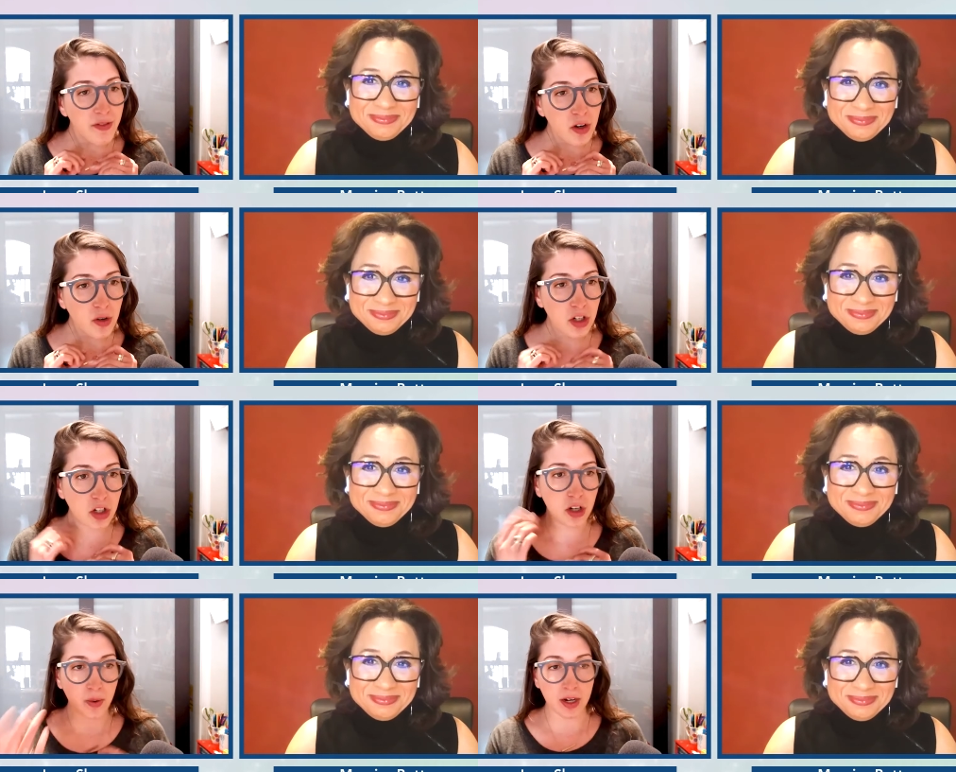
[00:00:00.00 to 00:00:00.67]

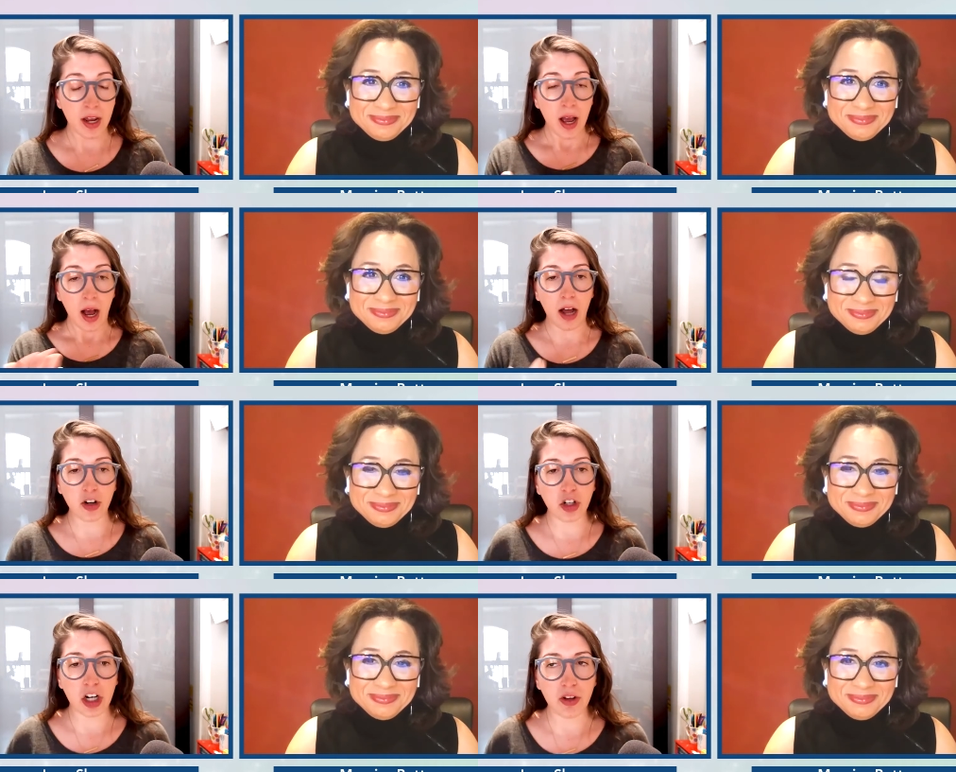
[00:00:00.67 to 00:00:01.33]
Speaker 1: noticed too, and
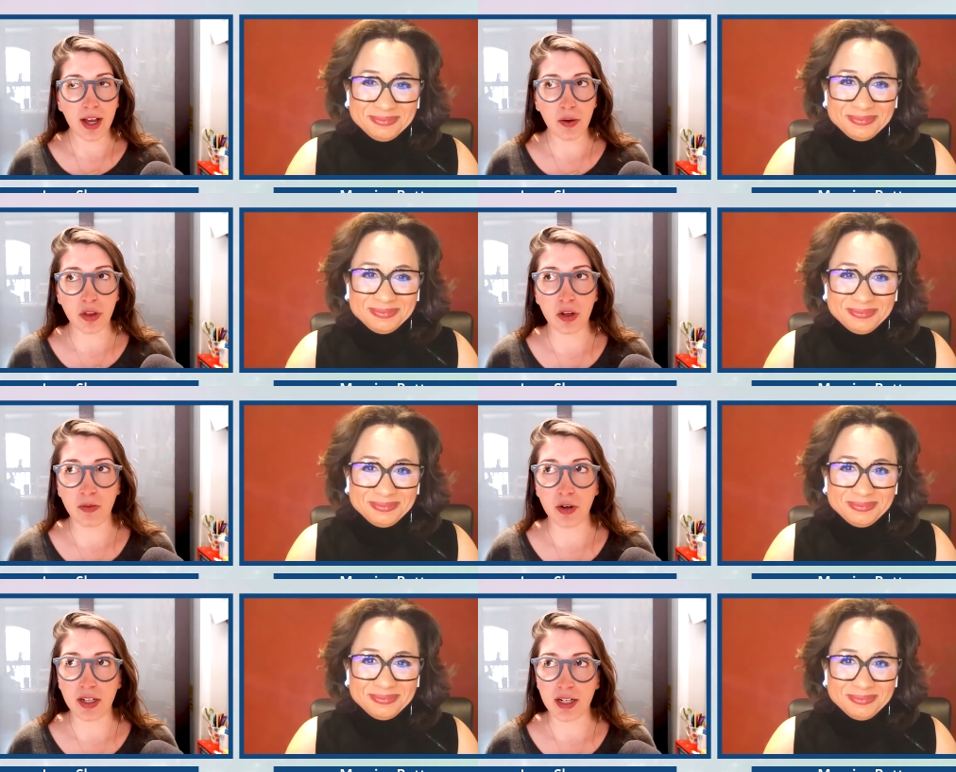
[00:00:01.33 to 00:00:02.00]
I'll share that with
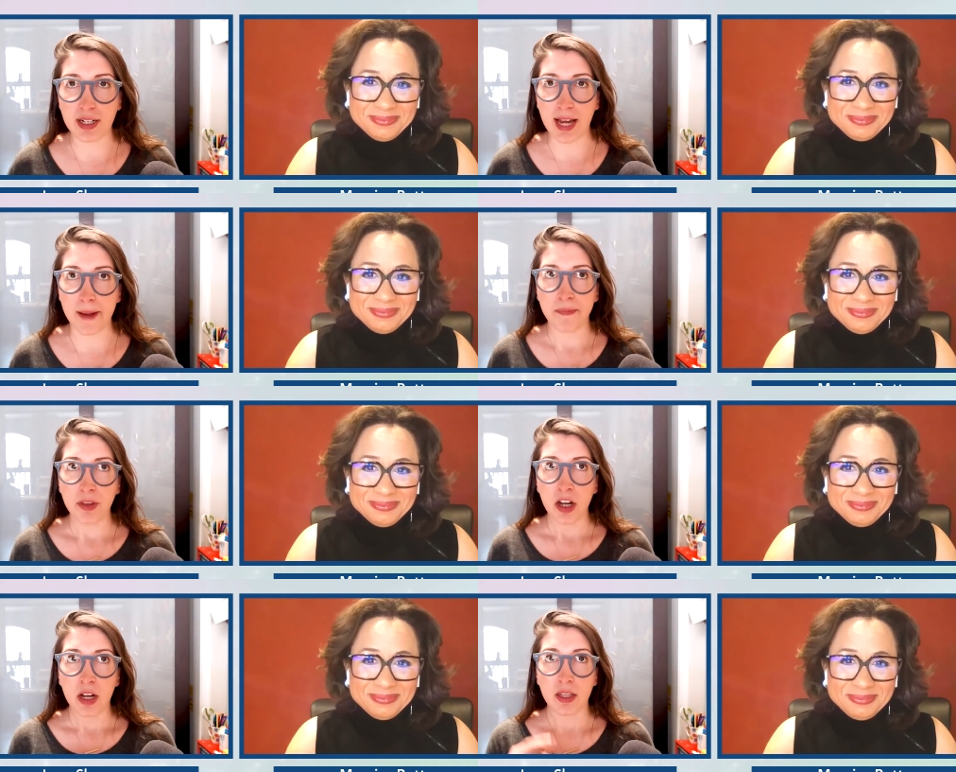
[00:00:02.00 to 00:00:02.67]
you, Maurisa, is that
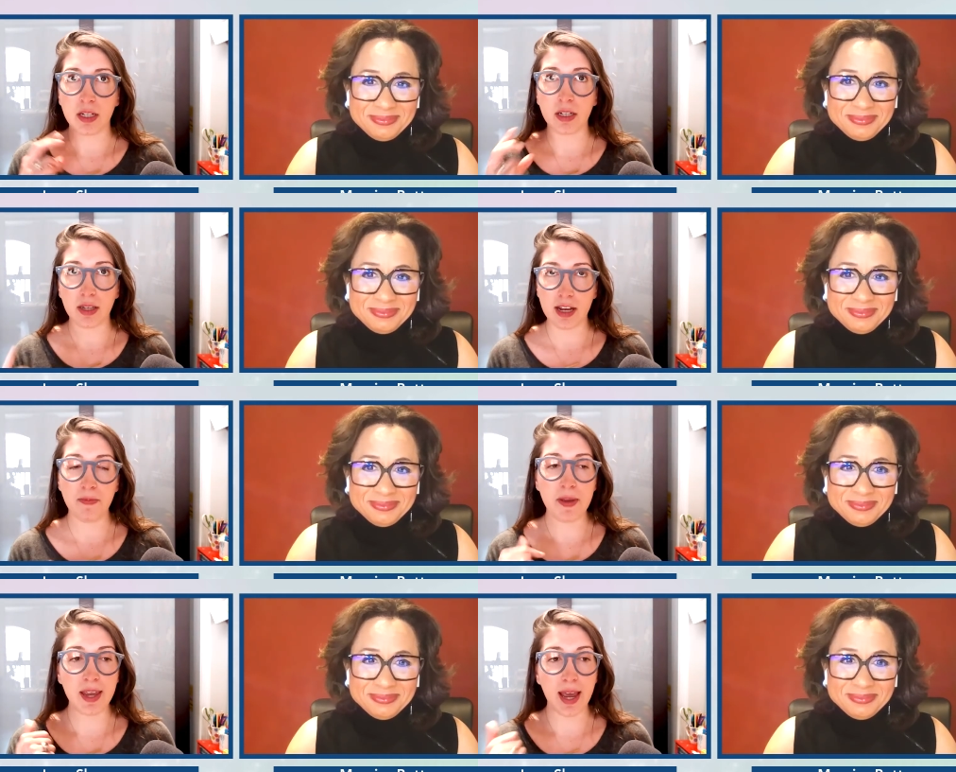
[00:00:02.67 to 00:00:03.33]
the
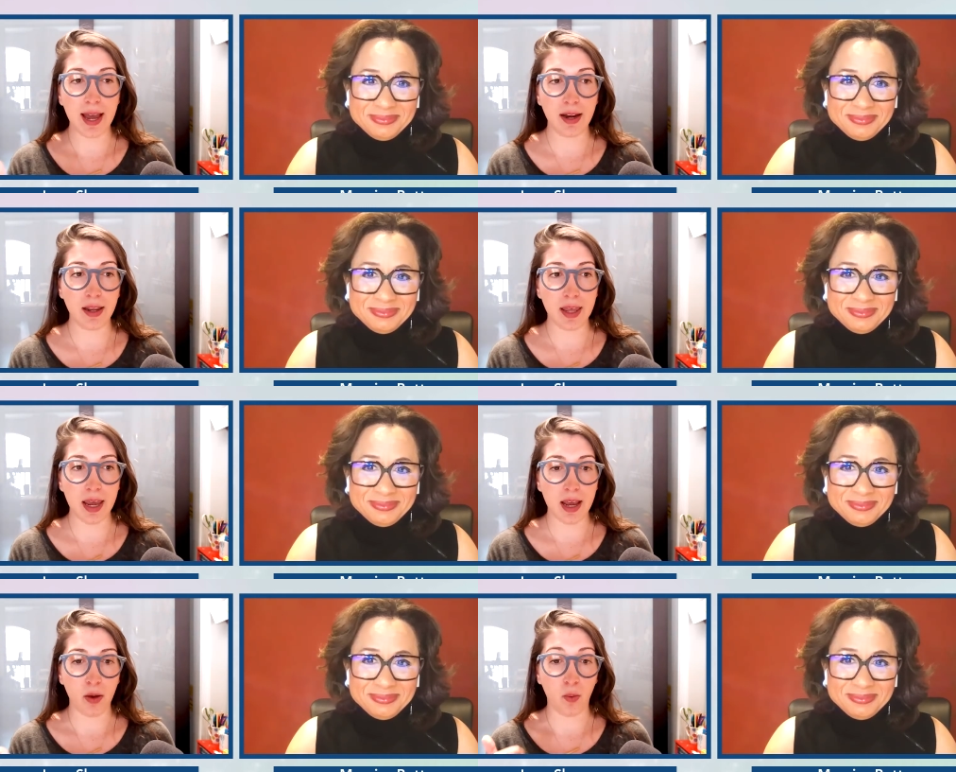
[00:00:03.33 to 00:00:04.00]
sleeping and
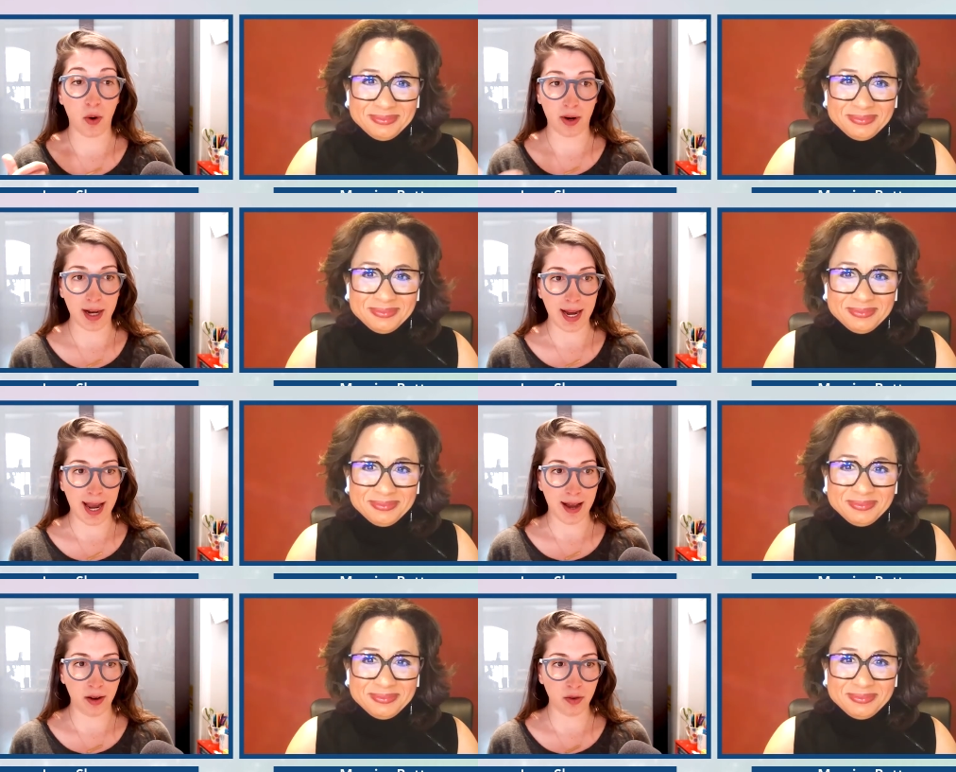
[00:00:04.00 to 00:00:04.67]
the working
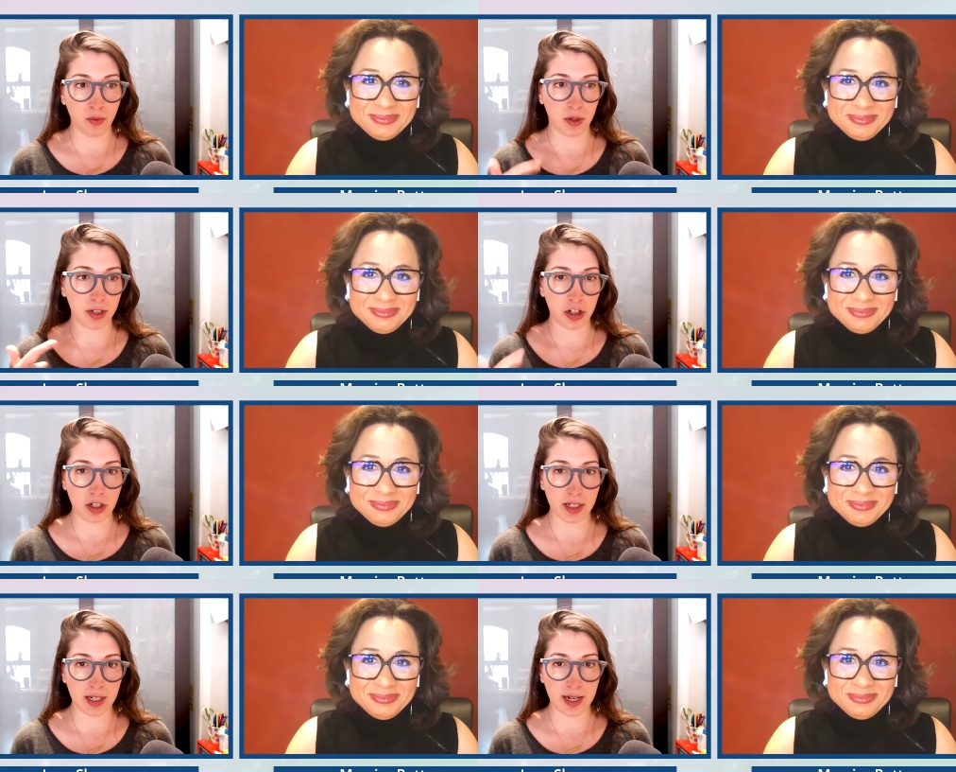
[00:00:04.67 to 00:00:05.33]
out
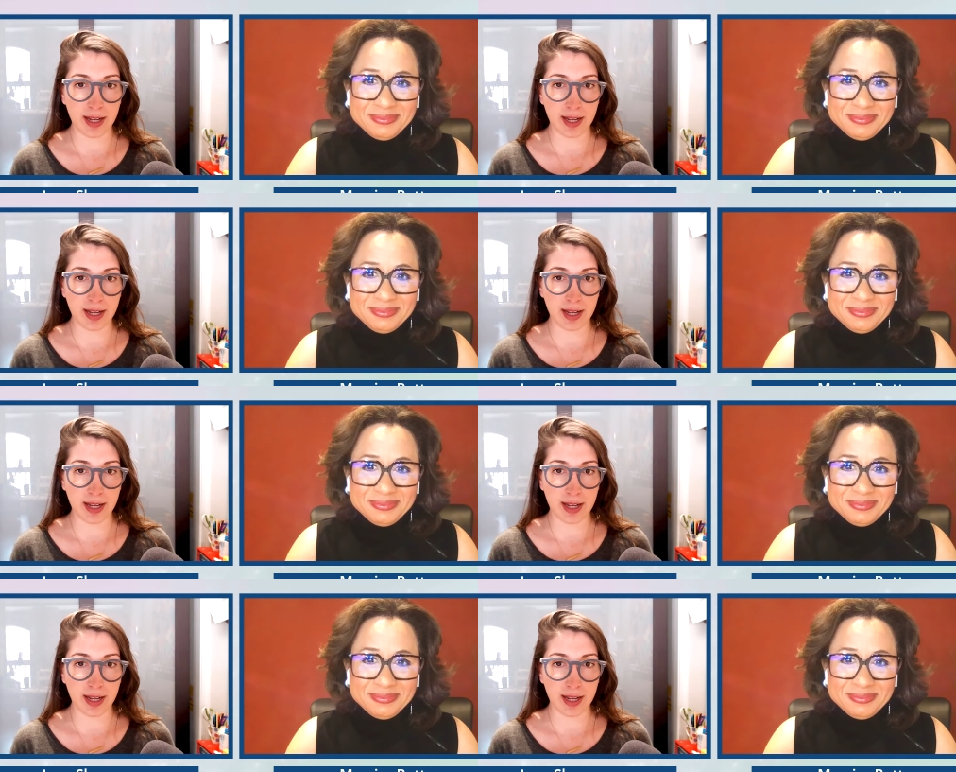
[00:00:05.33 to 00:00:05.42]
religiously,